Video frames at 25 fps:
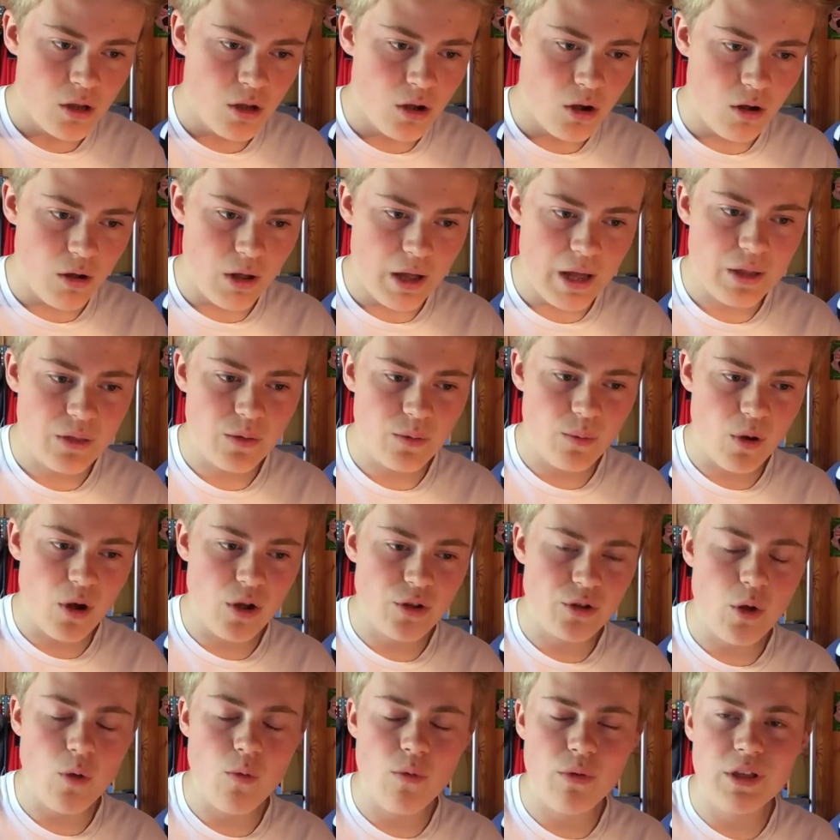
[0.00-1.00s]
I
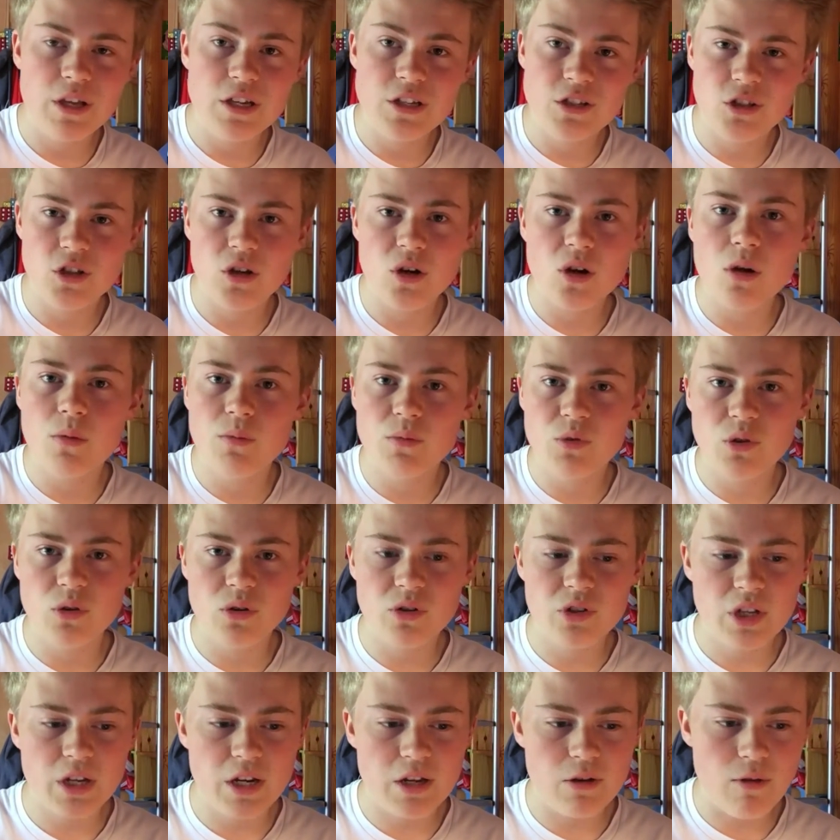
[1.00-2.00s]
don't think he's going to come to
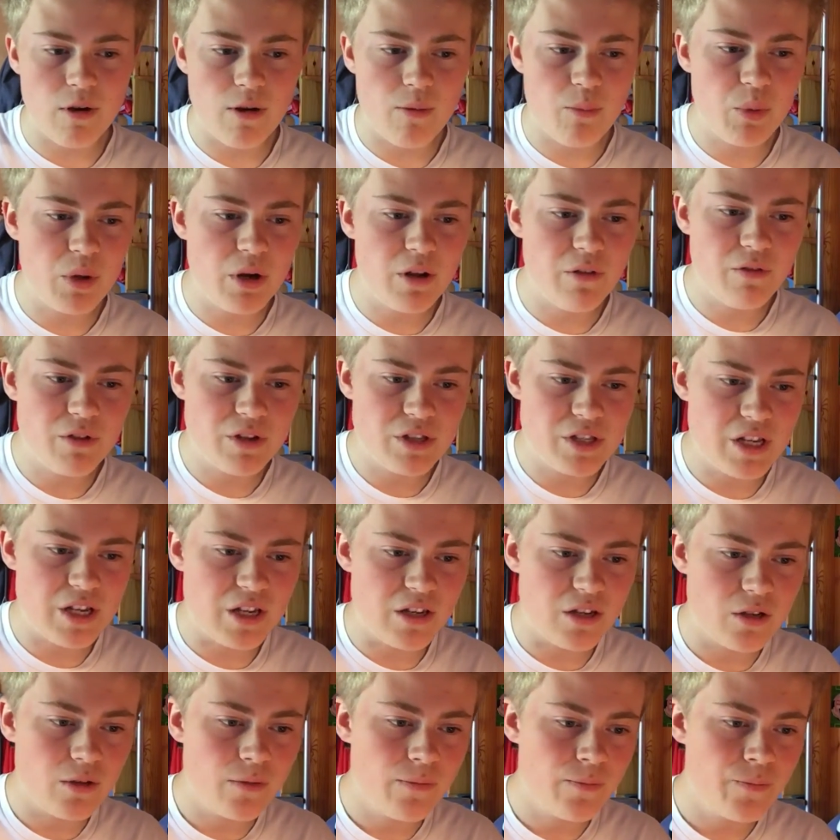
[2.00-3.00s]
us anyway, but if he
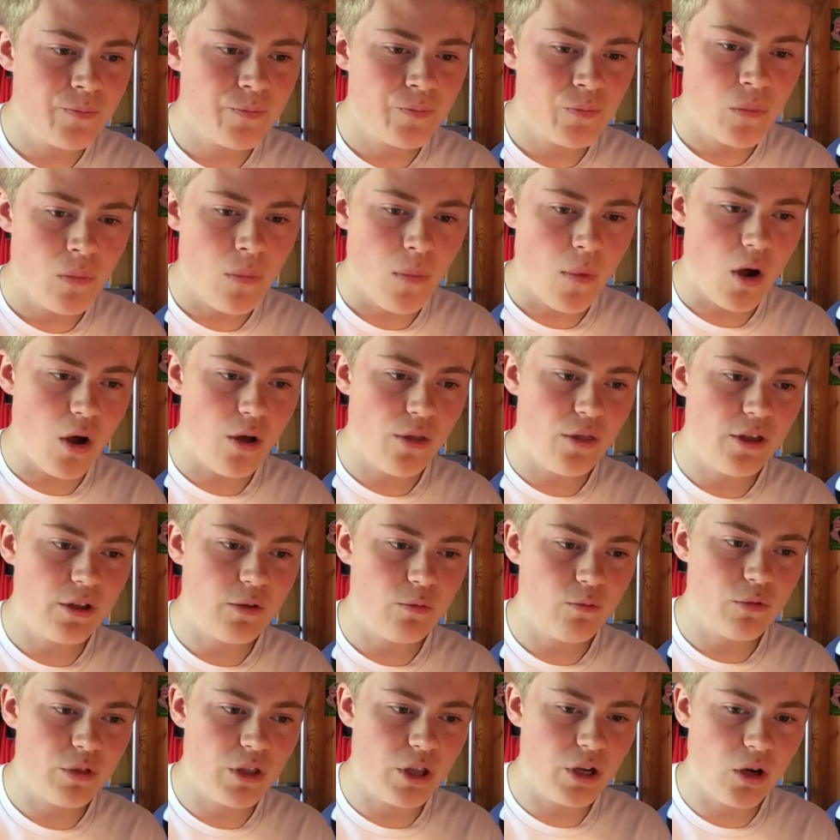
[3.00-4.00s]
did, I
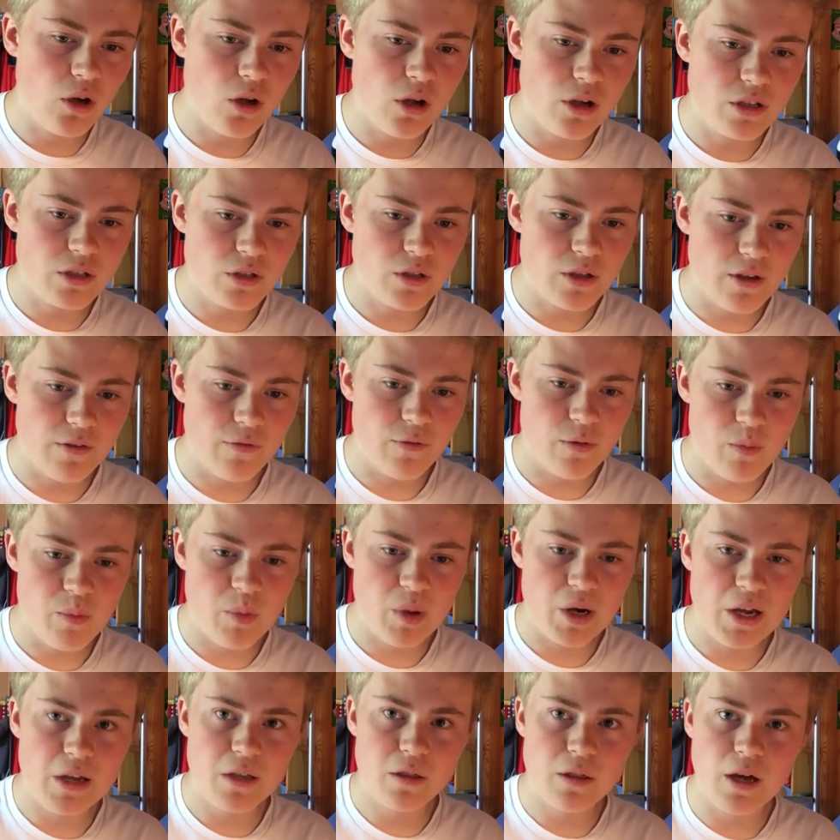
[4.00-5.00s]
think with the likes, if we
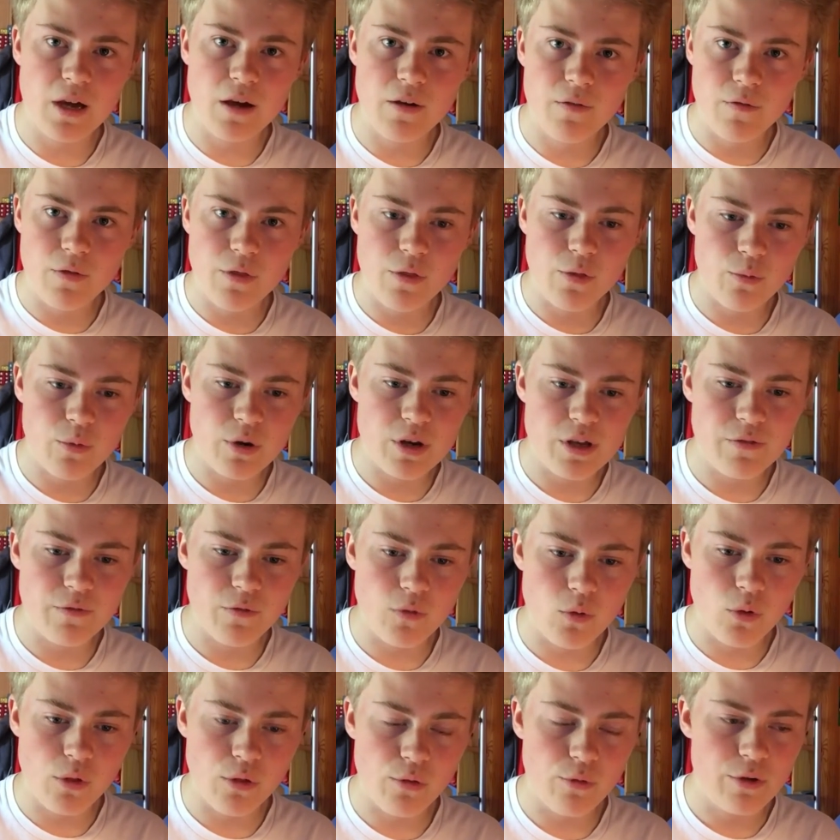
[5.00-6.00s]
played that
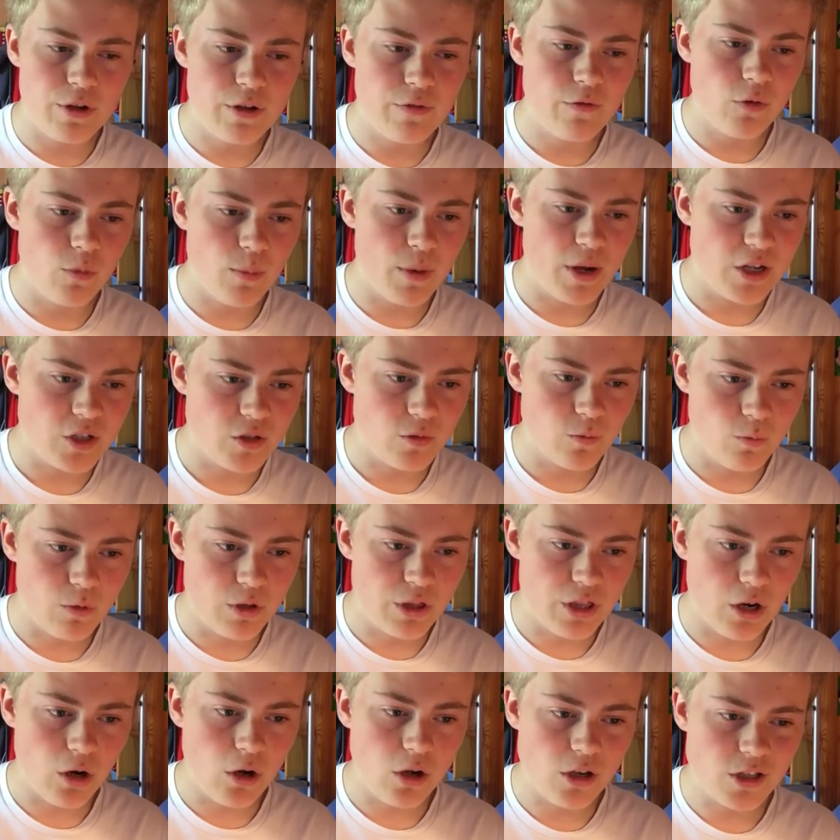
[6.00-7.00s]
3-4-3 formation
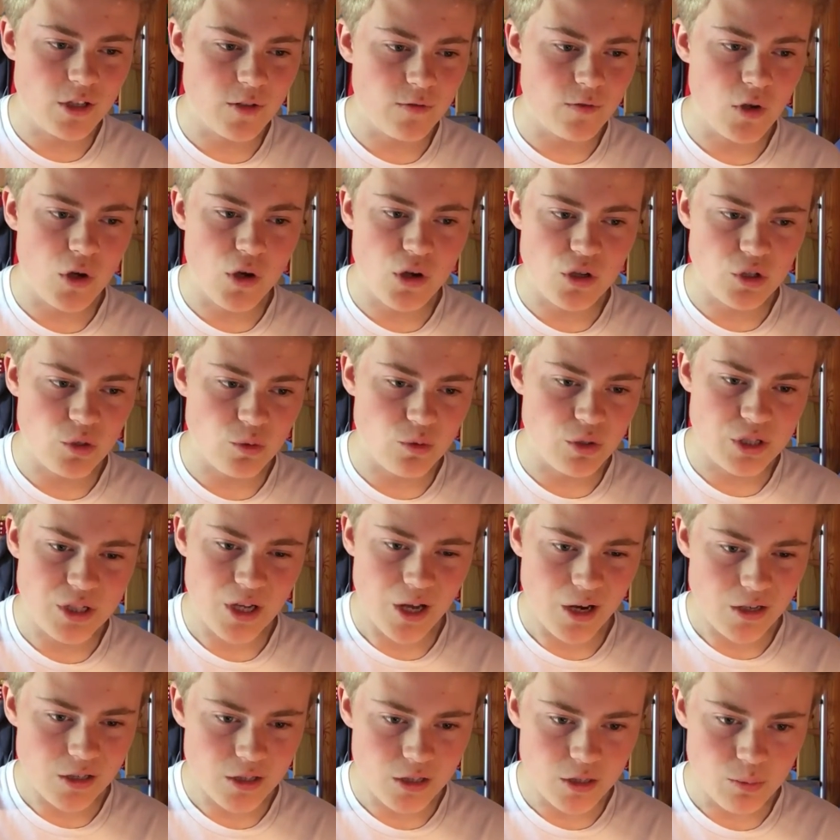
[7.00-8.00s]
with the likes of Ozil and
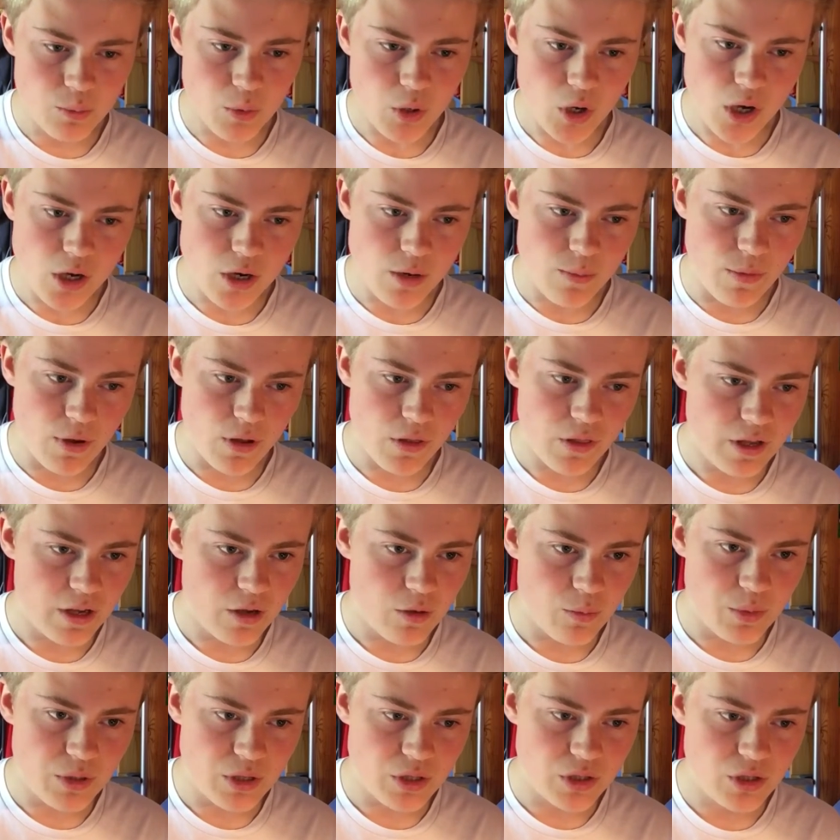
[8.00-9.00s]
Sanchez behind him, I think
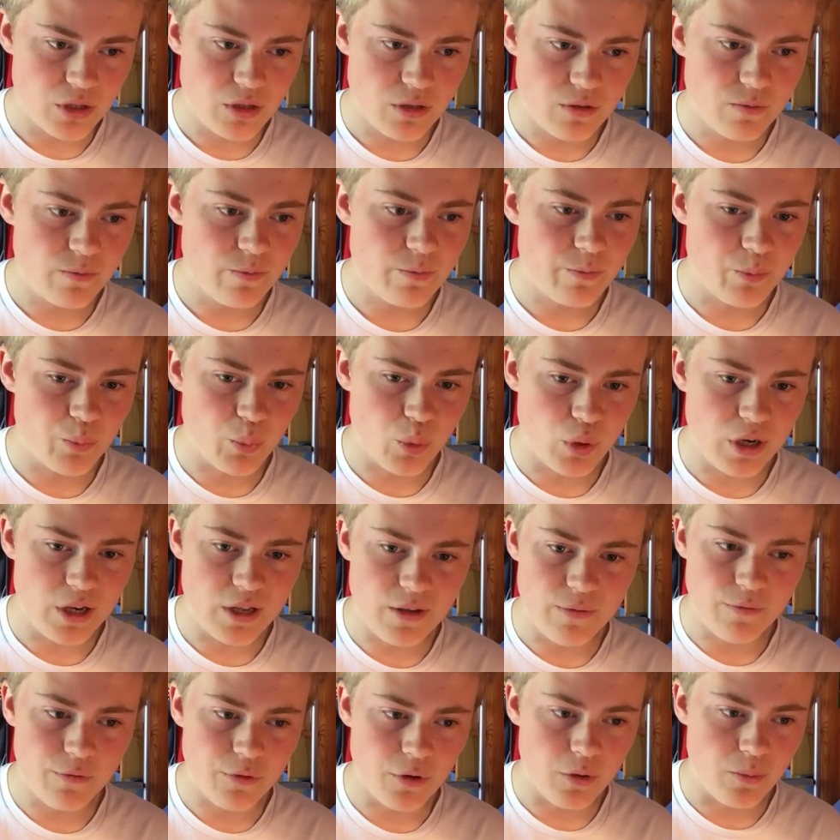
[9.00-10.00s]
it'd be
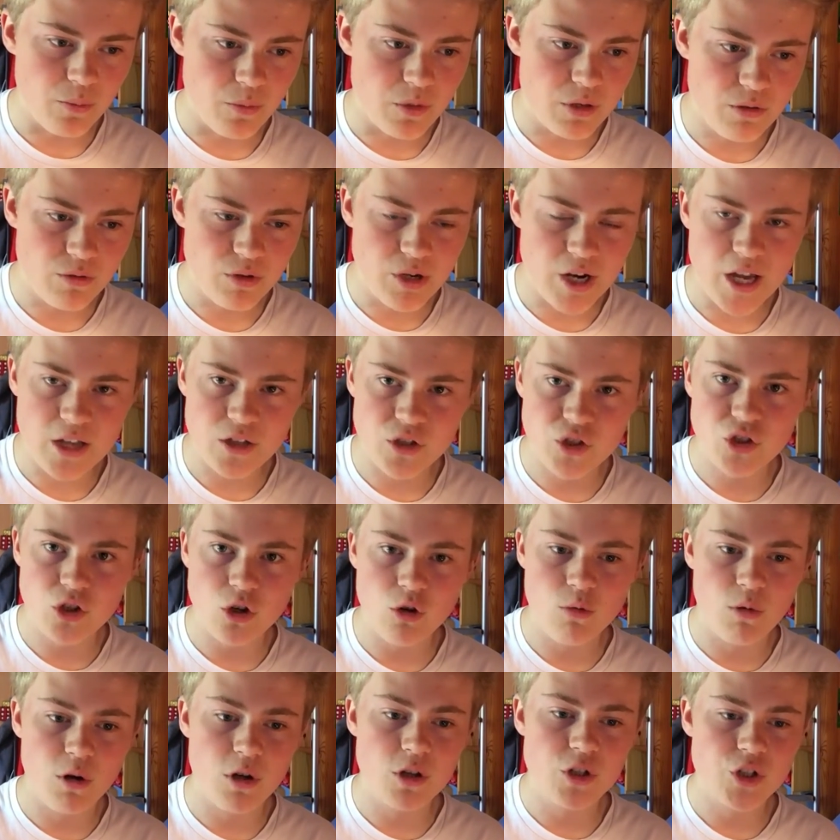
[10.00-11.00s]
brilliant for him. He would get
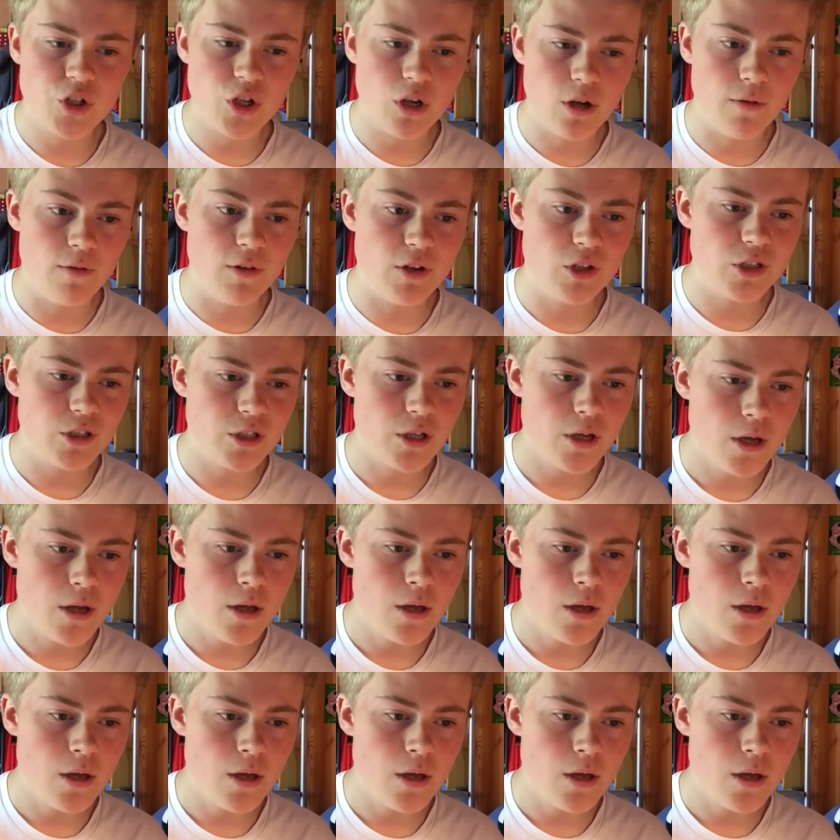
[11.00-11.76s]
so much service,